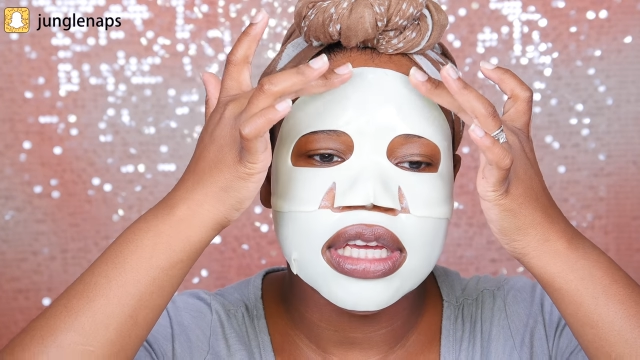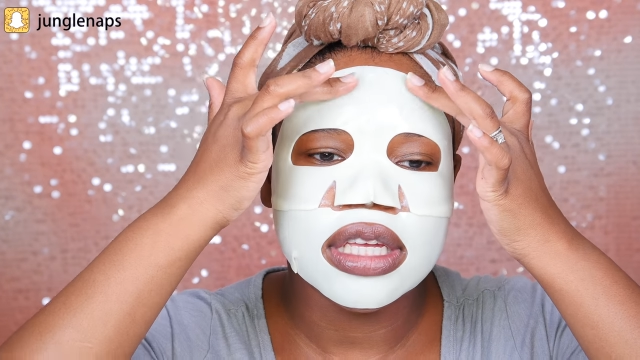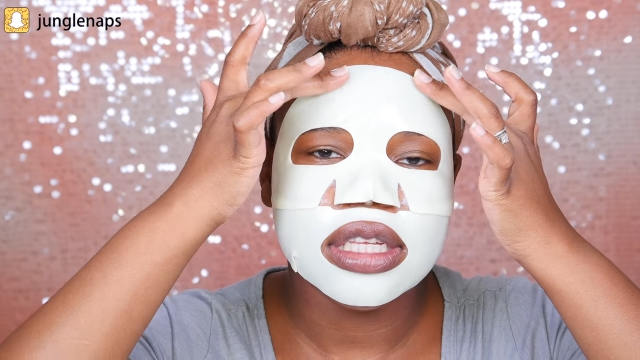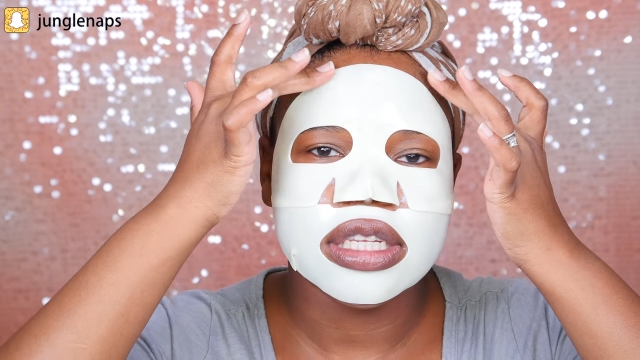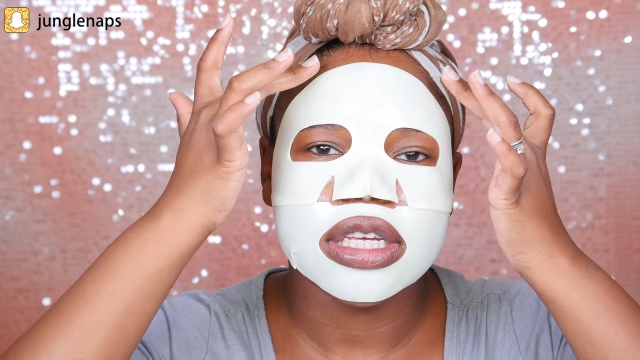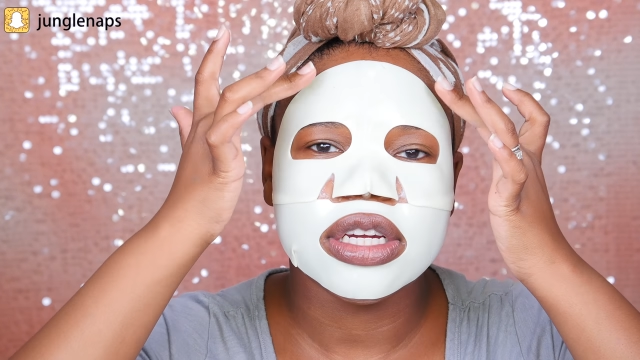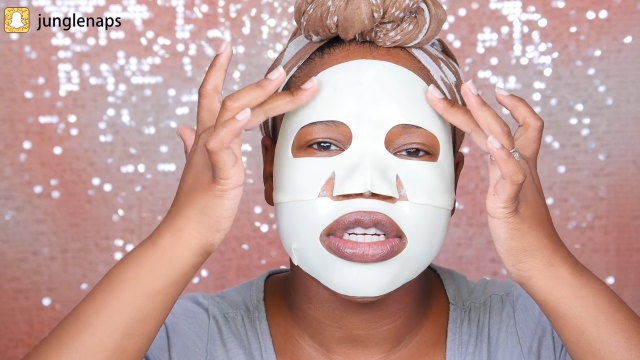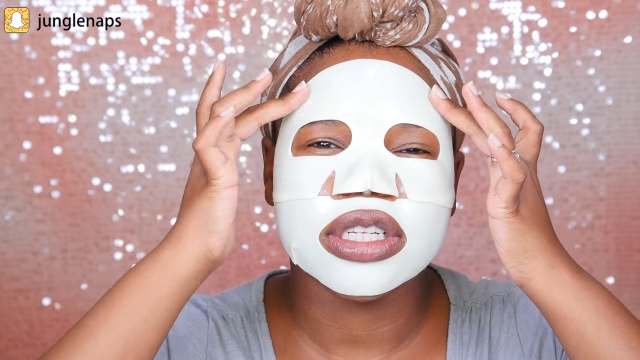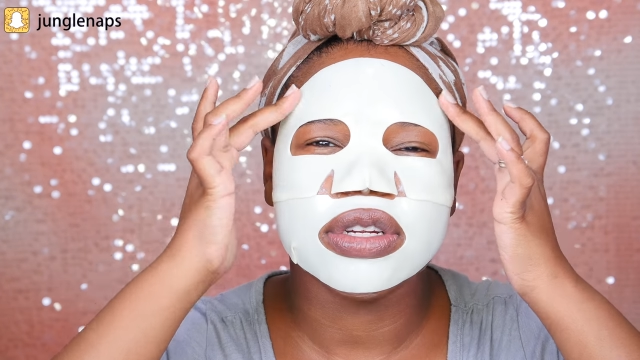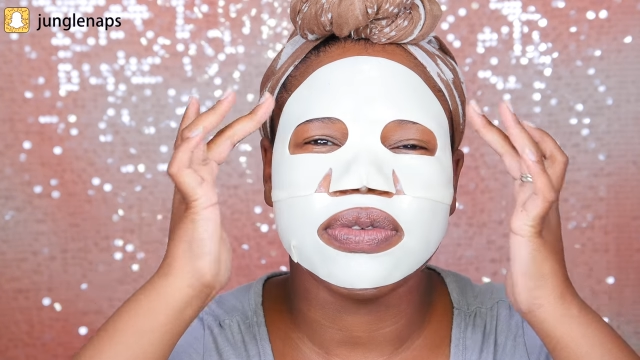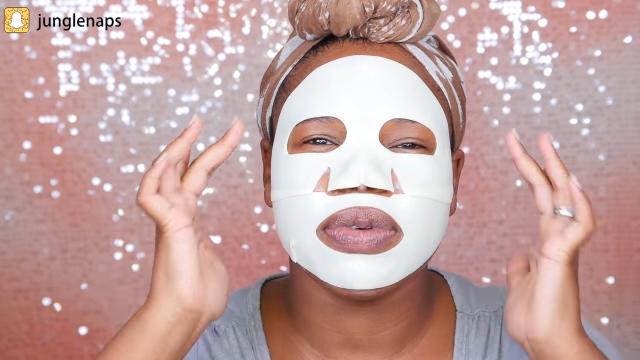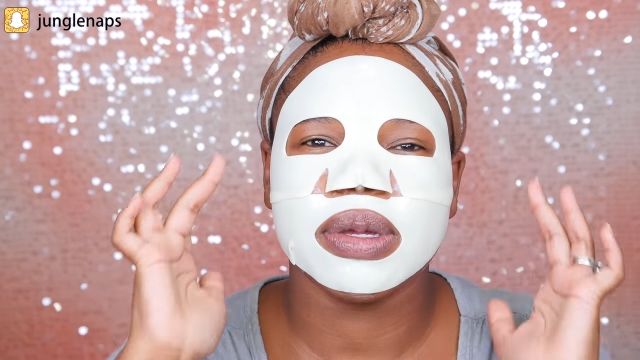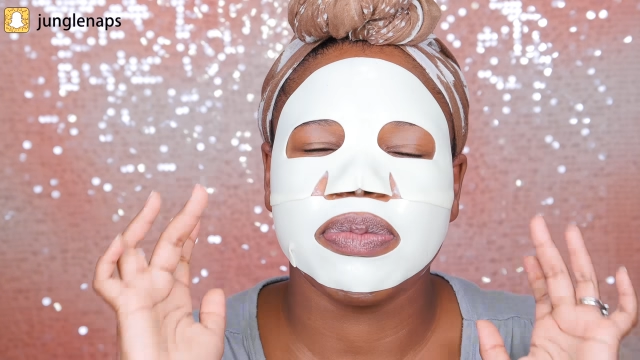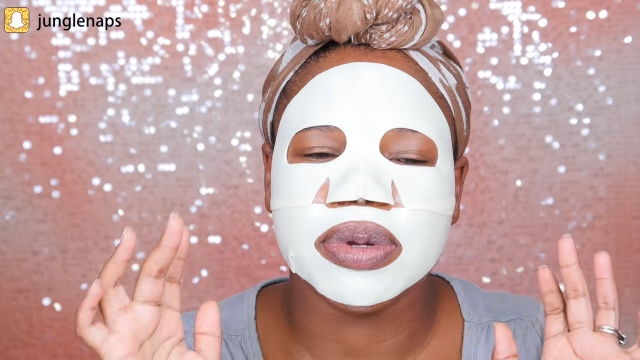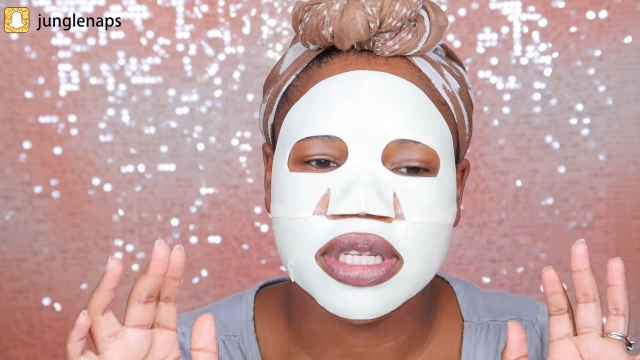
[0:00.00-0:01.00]
easier to
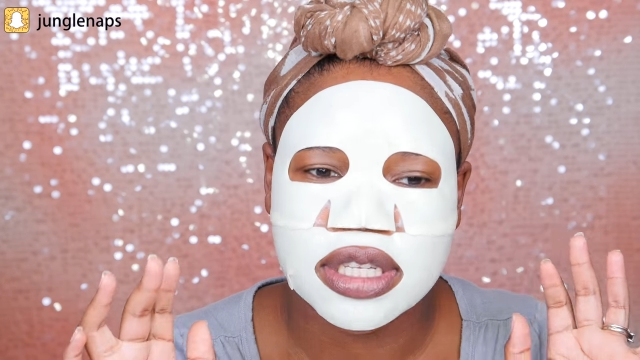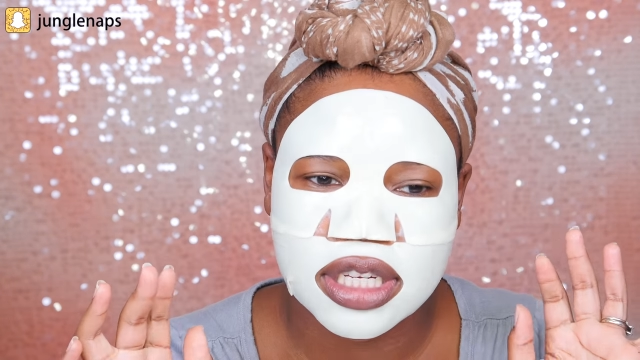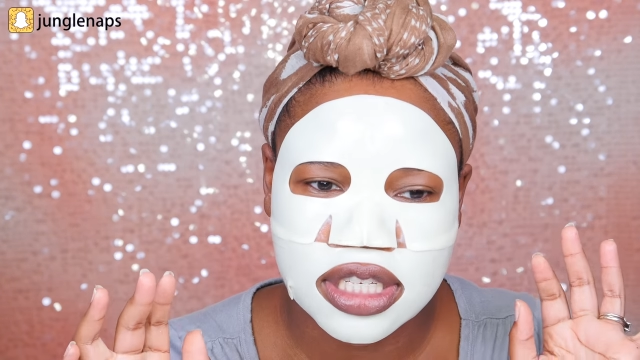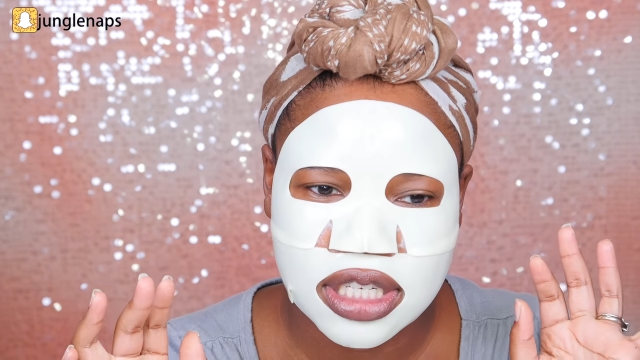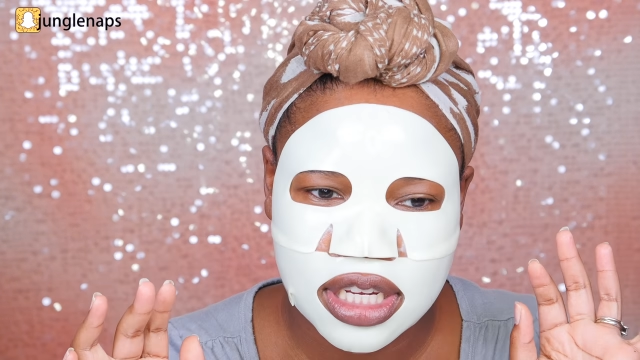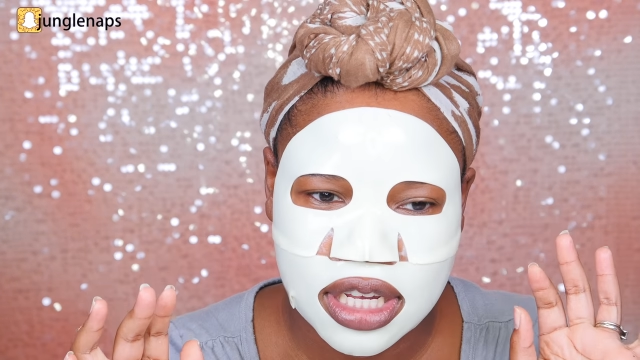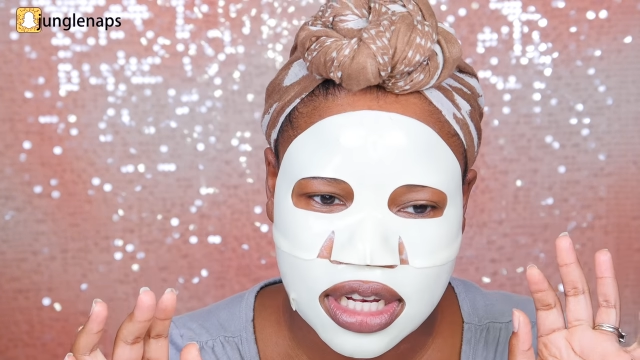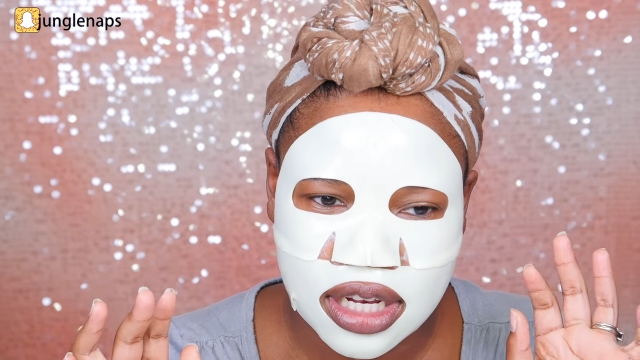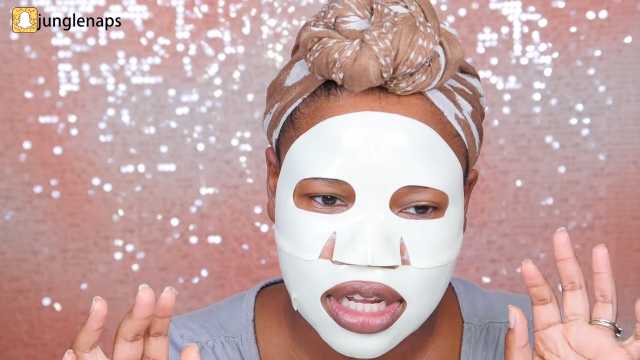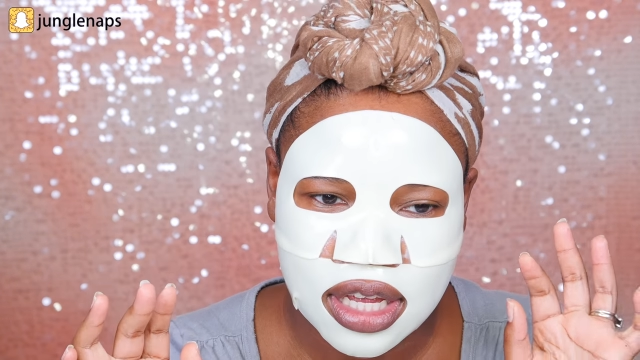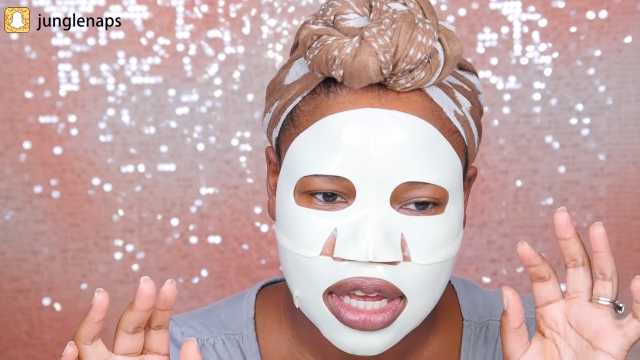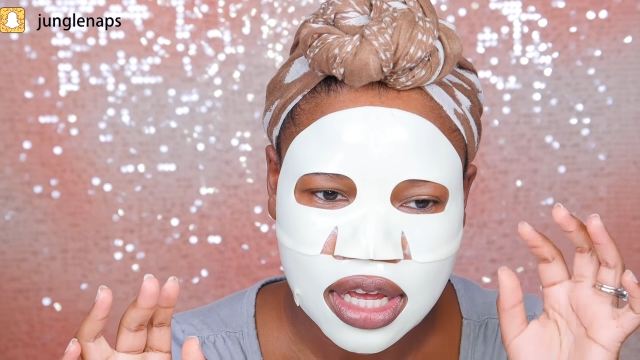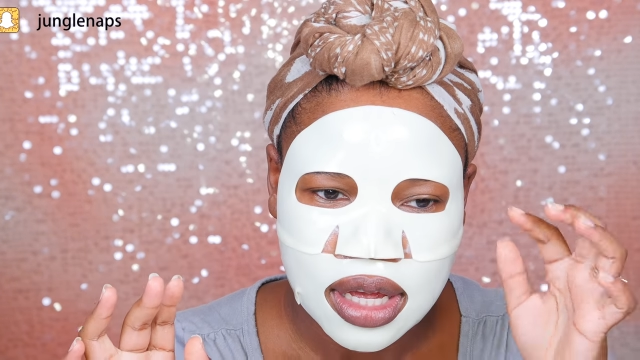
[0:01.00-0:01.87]
reposition.